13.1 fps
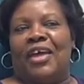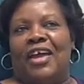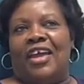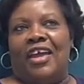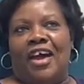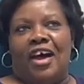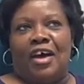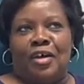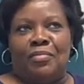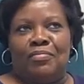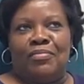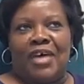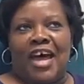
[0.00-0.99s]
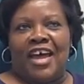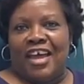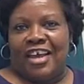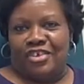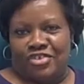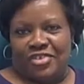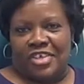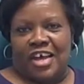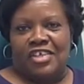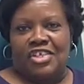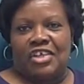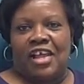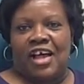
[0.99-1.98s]
Okay, um, I
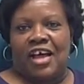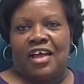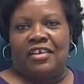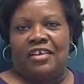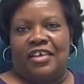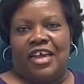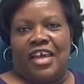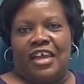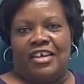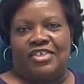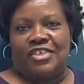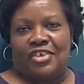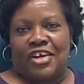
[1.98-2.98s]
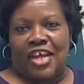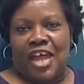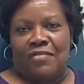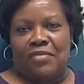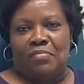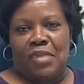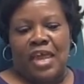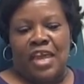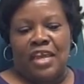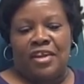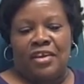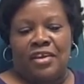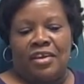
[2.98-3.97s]
exercise a lot and I started having
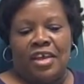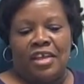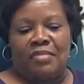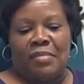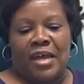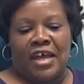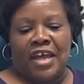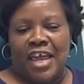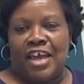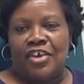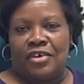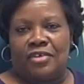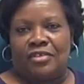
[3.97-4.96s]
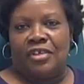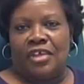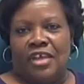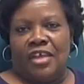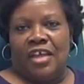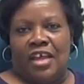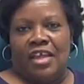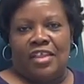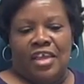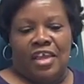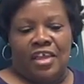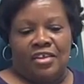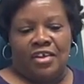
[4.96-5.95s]
pain in, in my ankle and
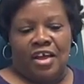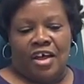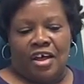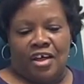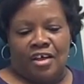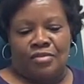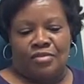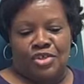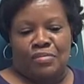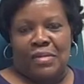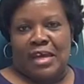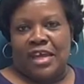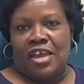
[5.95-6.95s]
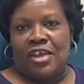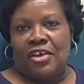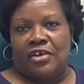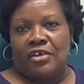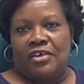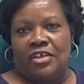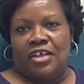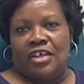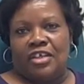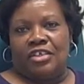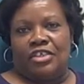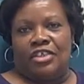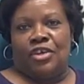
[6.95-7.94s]
then um, to my heel.
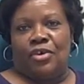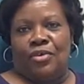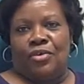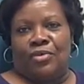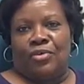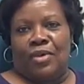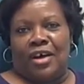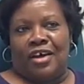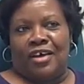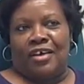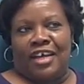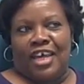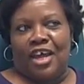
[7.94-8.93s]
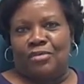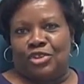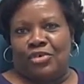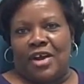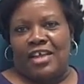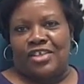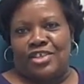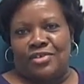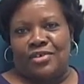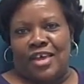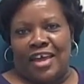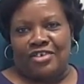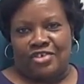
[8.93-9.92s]
So uh, I kept trying
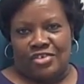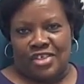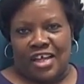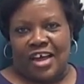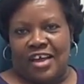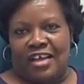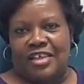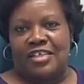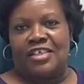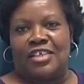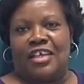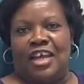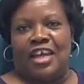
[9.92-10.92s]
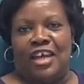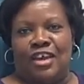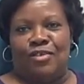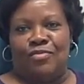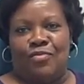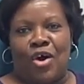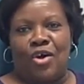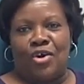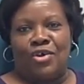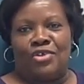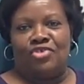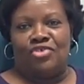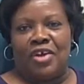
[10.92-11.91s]
to exercise and
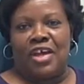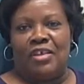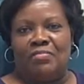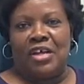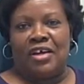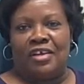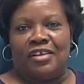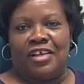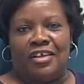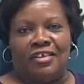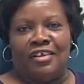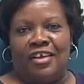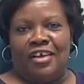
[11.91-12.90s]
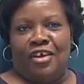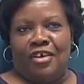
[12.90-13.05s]
walk on the treadmill and